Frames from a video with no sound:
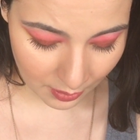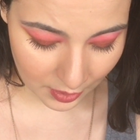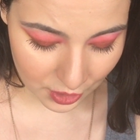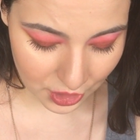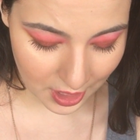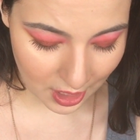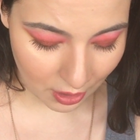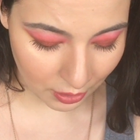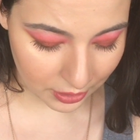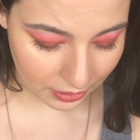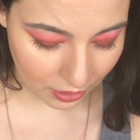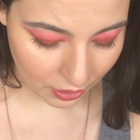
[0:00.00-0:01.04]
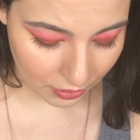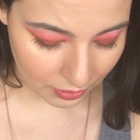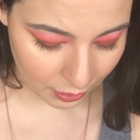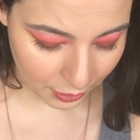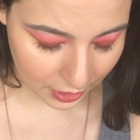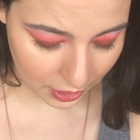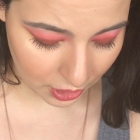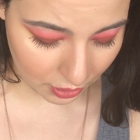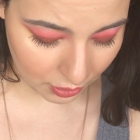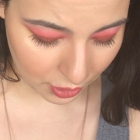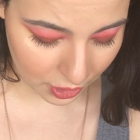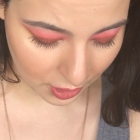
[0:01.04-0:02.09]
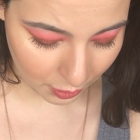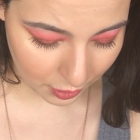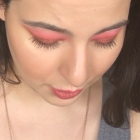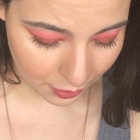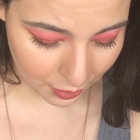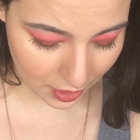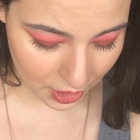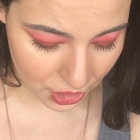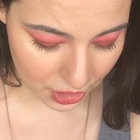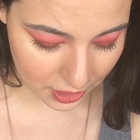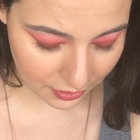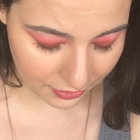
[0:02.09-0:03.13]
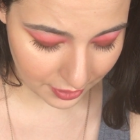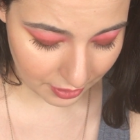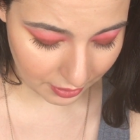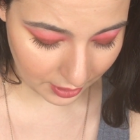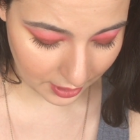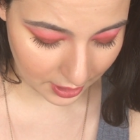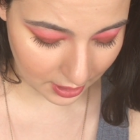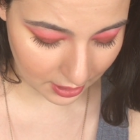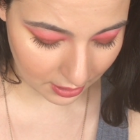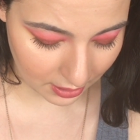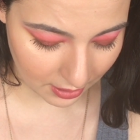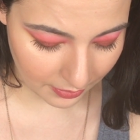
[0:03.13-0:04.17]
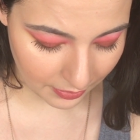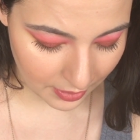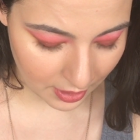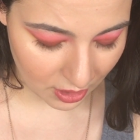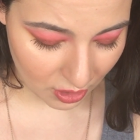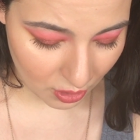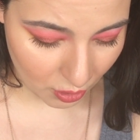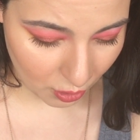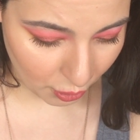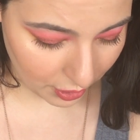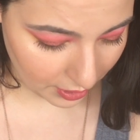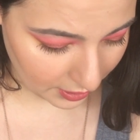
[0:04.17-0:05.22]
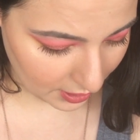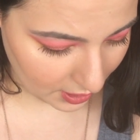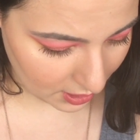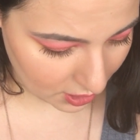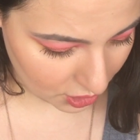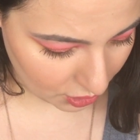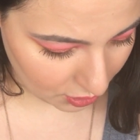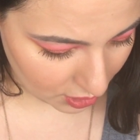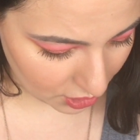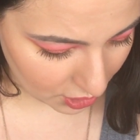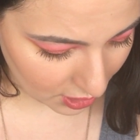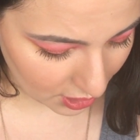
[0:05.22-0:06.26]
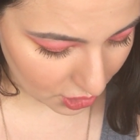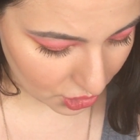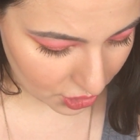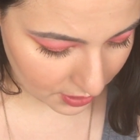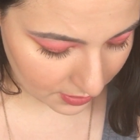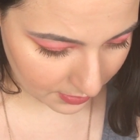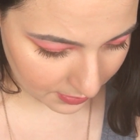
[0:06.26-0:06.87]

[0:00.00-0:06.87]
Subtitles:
But yeah, on their own, when you use them with the brush, they're very like oily to the touch.